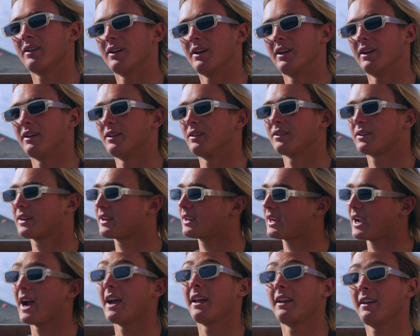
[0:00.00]
in
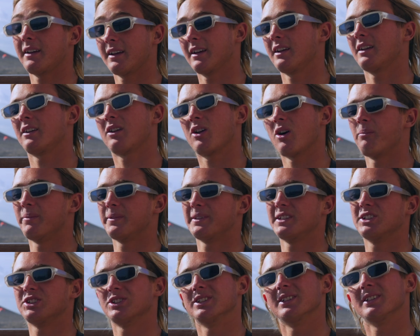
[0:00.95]
kiting and competition.